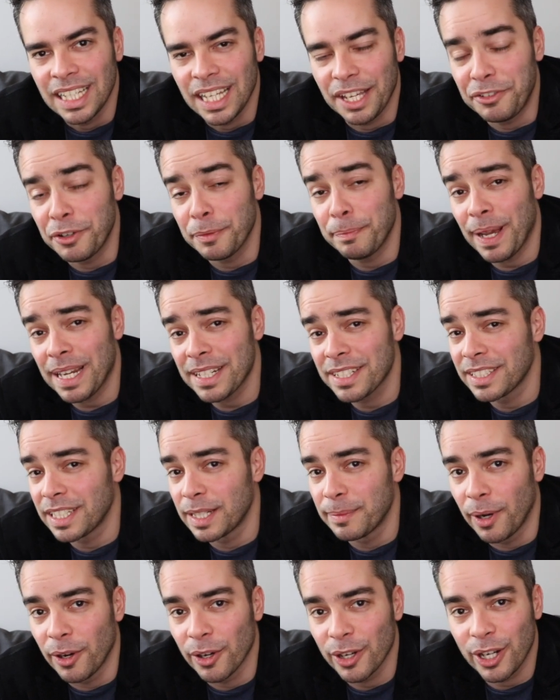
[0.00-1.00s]
If you're
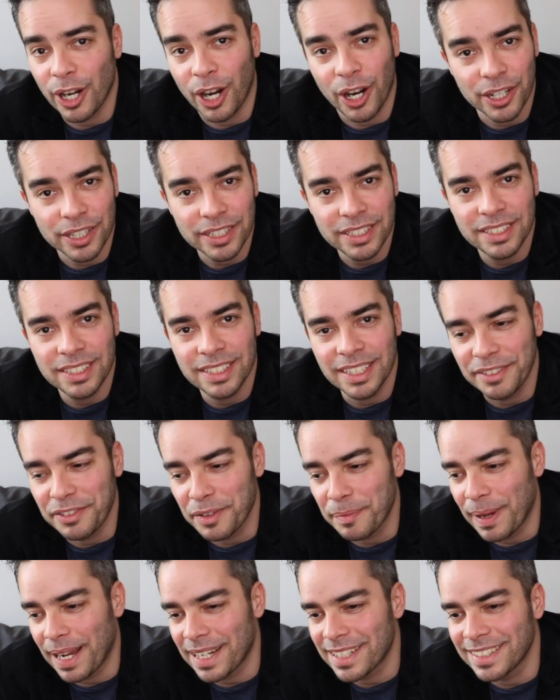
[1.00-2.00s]
passionate about cars, if
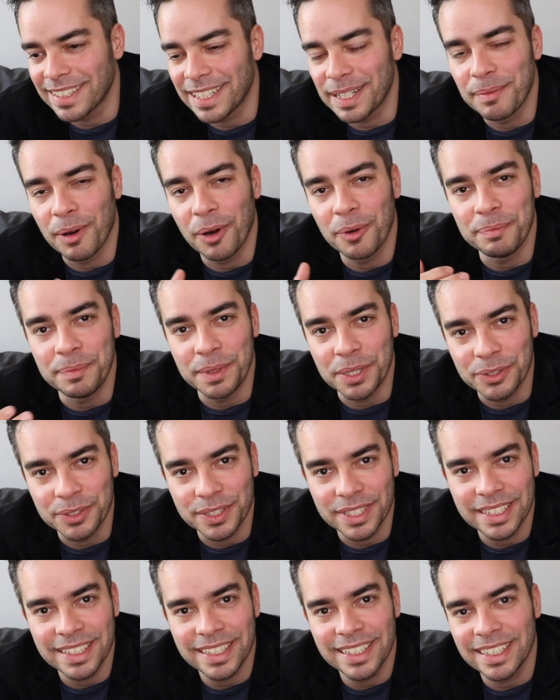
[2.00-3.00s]
you're passionate about
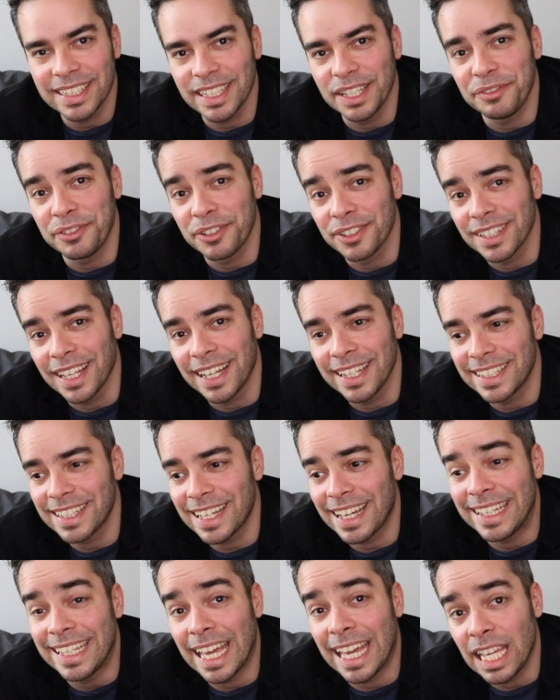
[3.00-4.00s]
music, if you
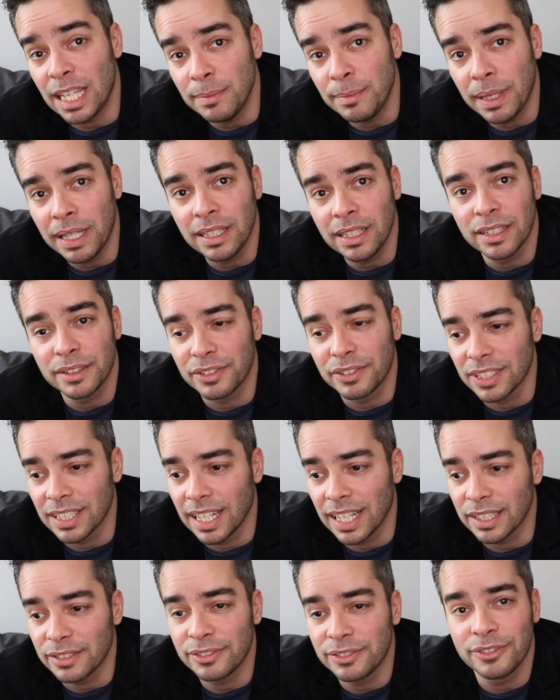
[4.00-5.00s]
like gaming, if you
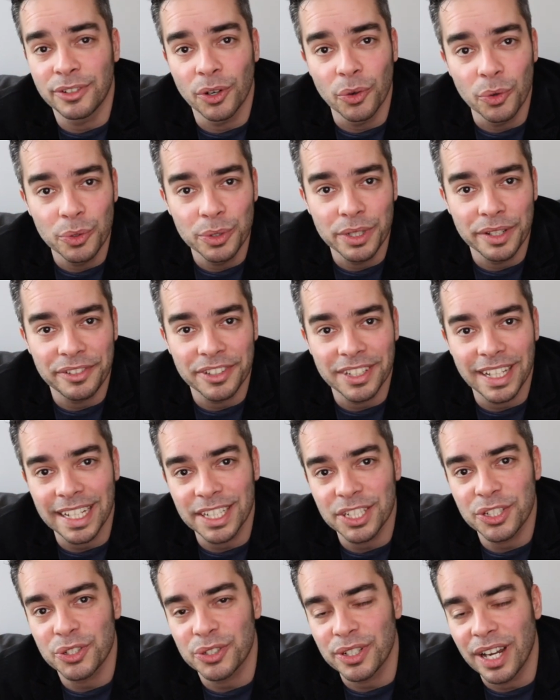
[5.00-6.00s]
like food, if you
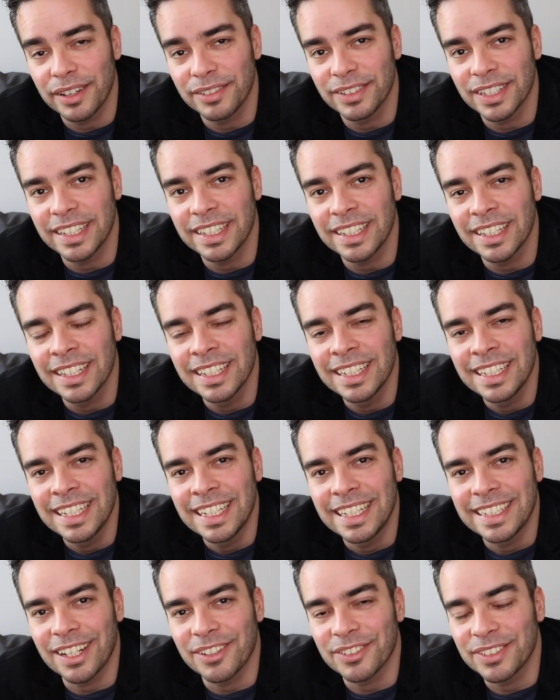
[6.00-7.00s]
like traveling,
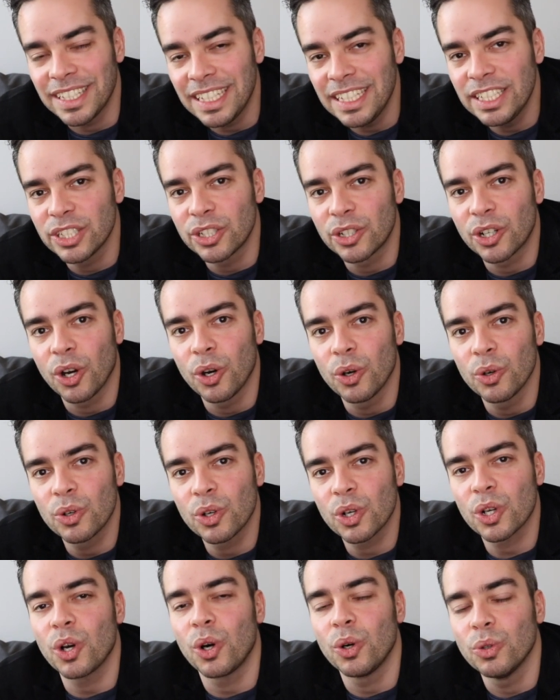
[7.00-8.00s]
now these are
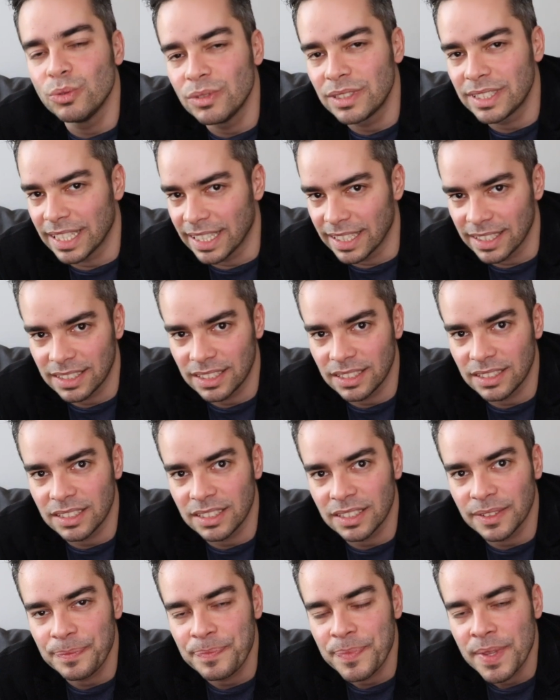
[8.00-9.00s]
all
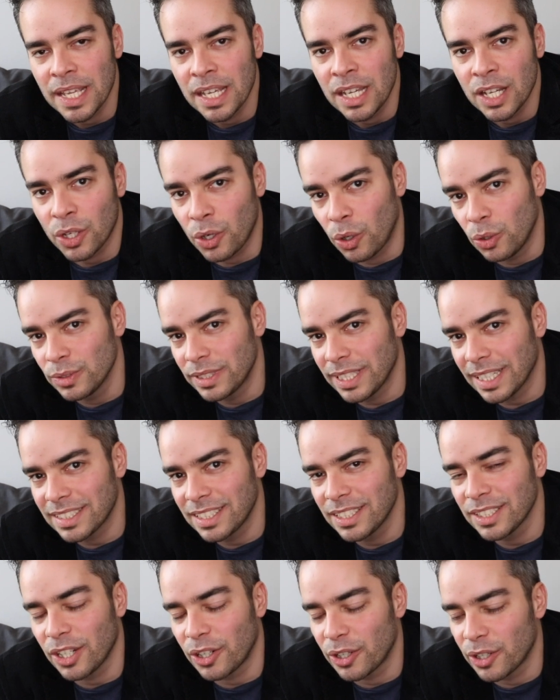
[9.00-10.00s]
contexts.
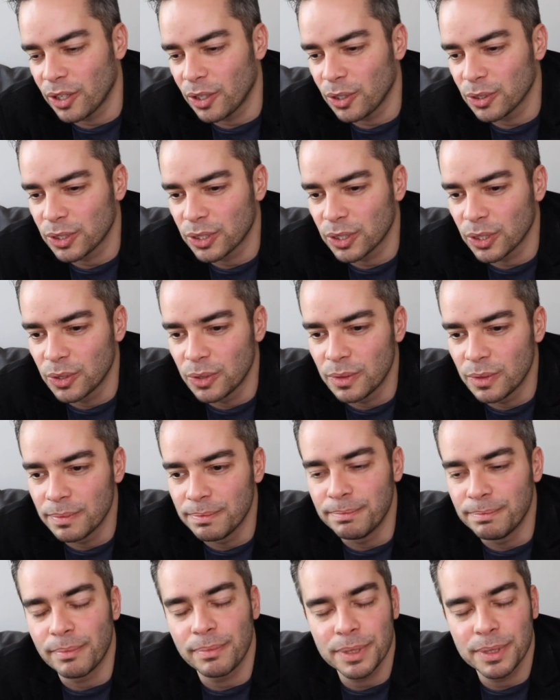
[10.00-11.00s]
Contexts are
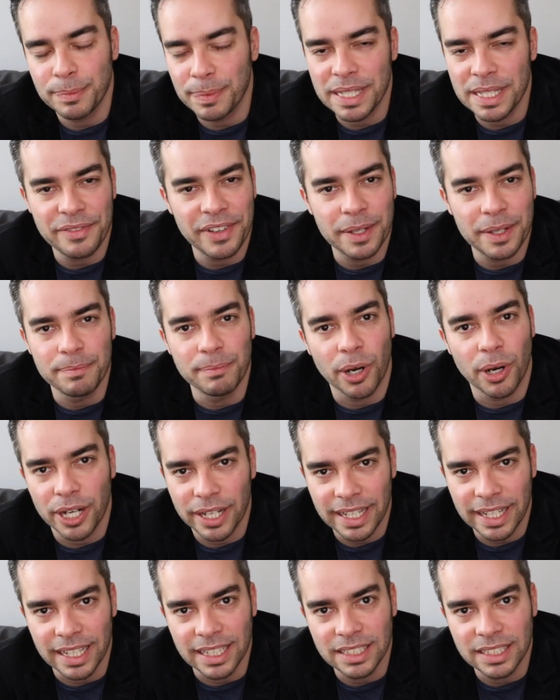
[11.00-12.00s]
also specific
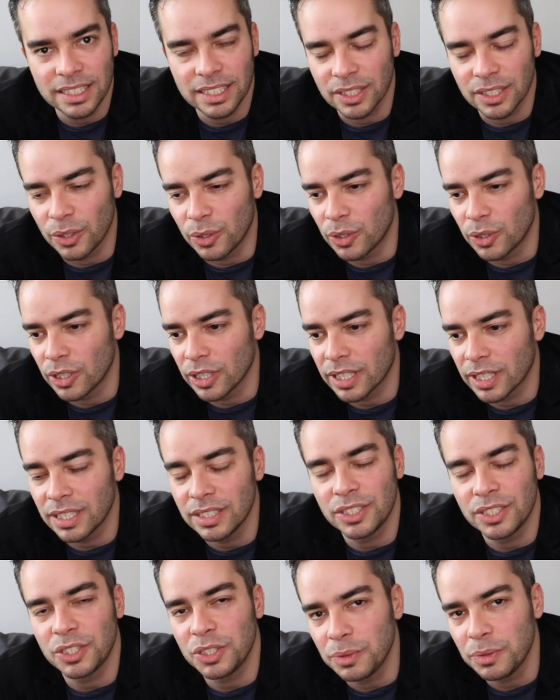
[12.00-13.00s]
markets or
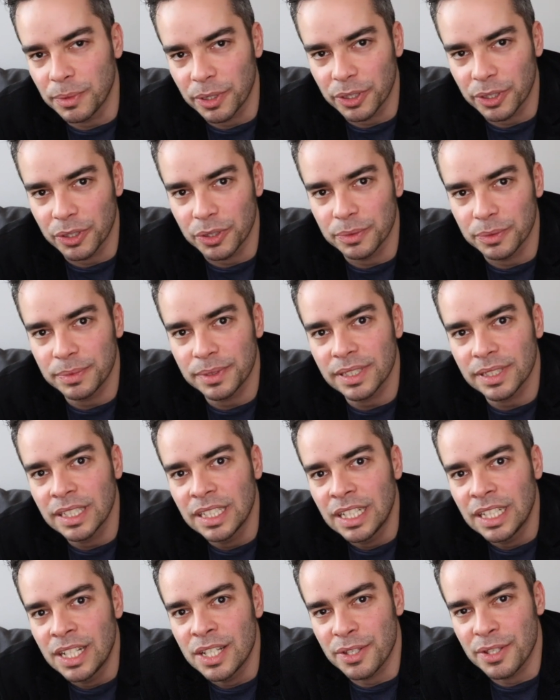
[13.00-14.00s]
consumer groups.
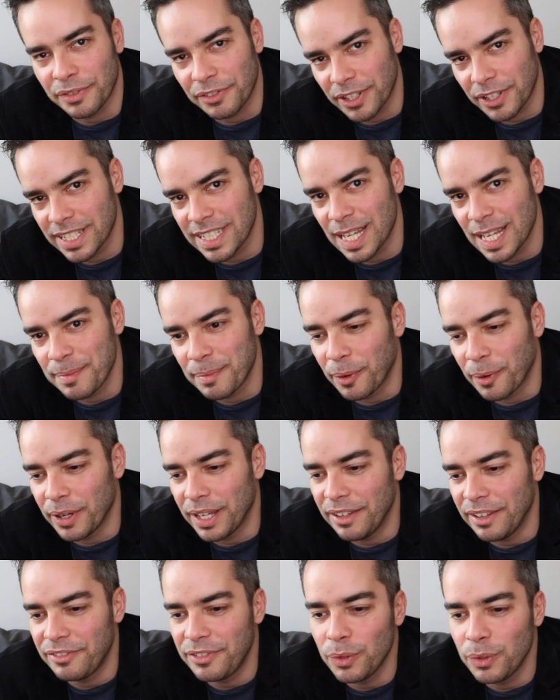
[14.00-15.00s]
So for example,
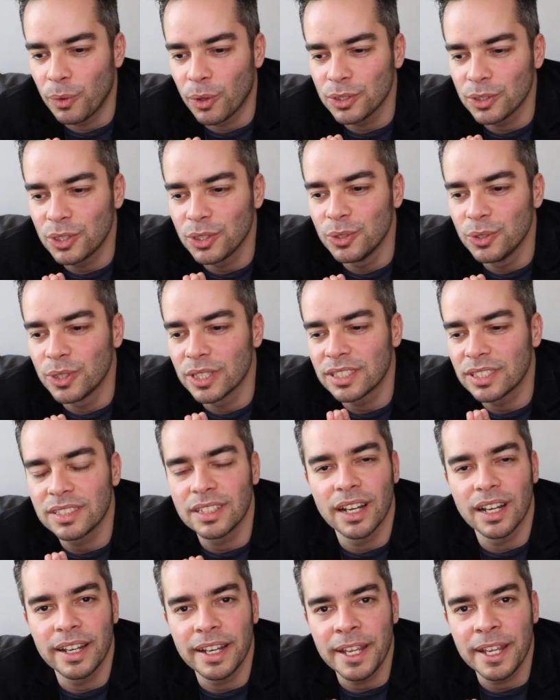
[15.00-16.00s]
if you want to do a
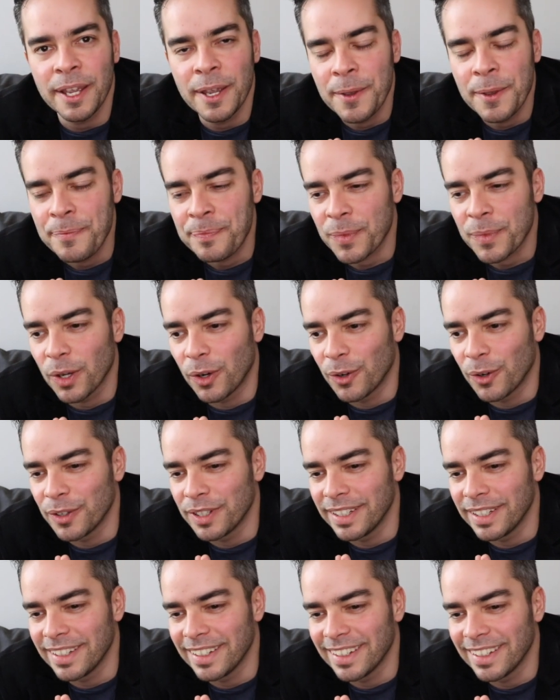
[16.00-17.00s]
study
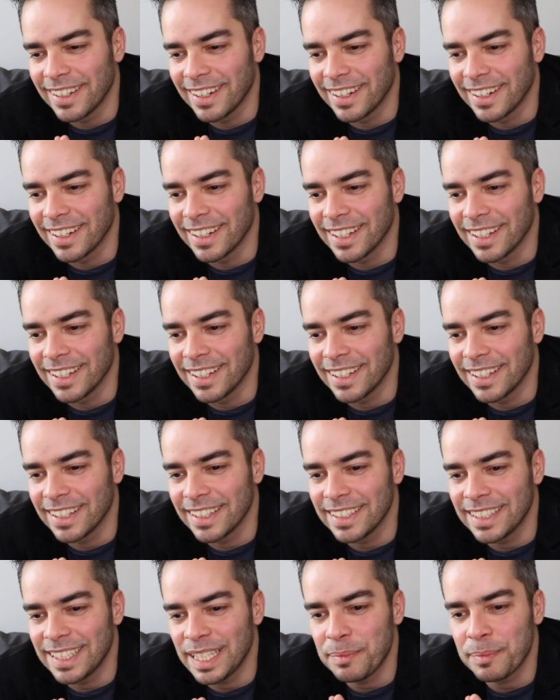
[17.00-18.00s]
on
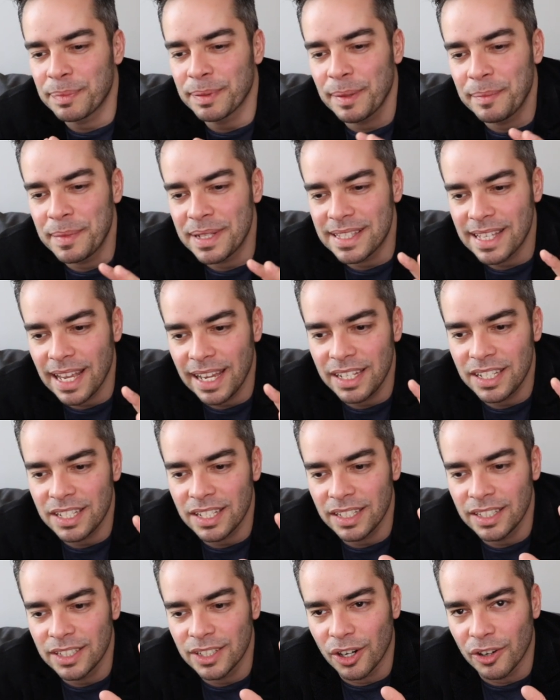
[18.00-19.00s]
uh, the
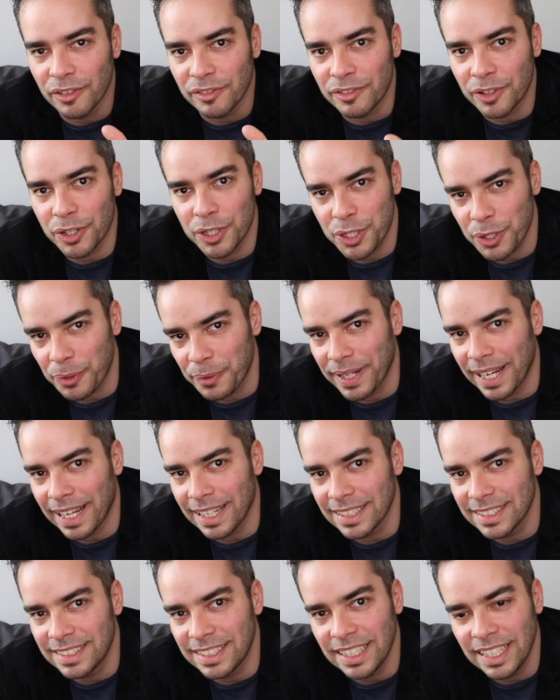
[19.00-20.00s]
implementation of virtual
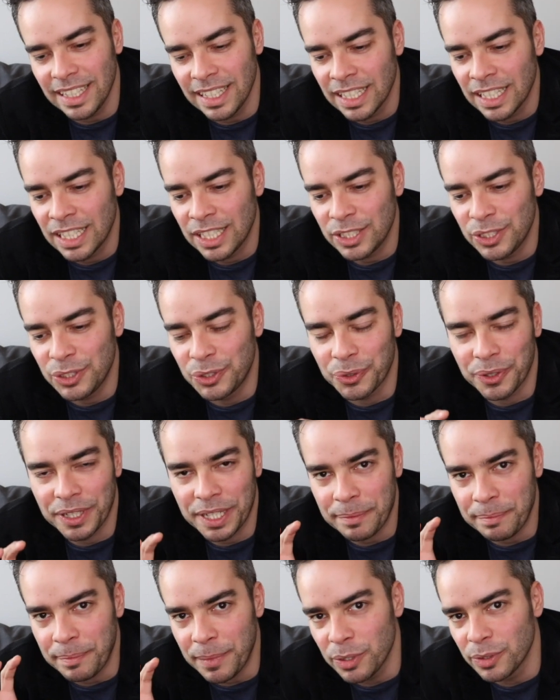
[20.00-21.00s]
reality
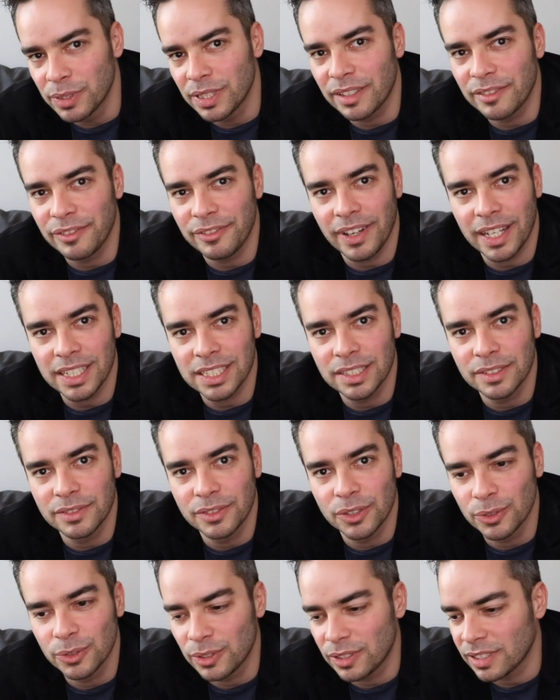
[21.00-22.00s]
during music
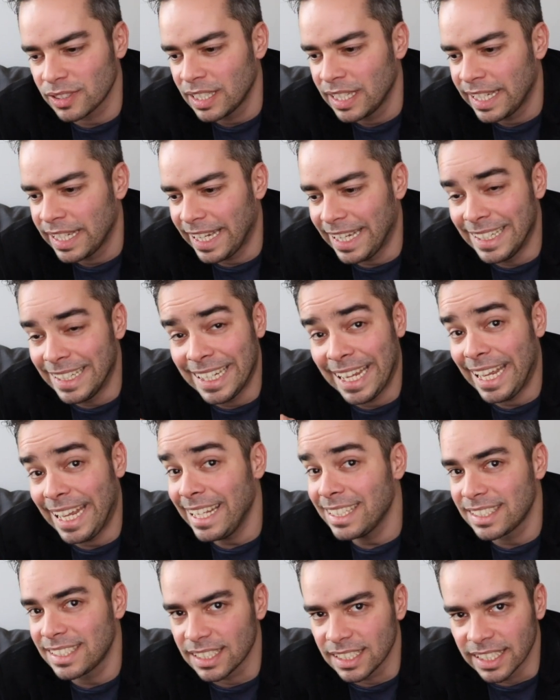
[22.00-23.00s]
festivals in
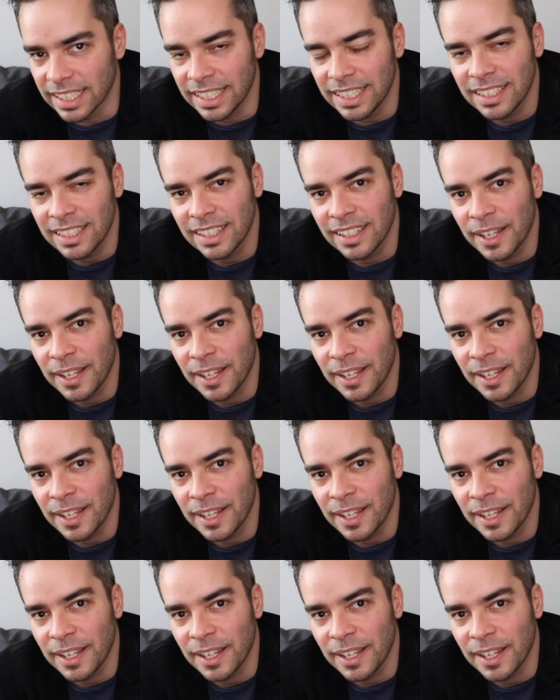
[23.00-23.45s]
Italy.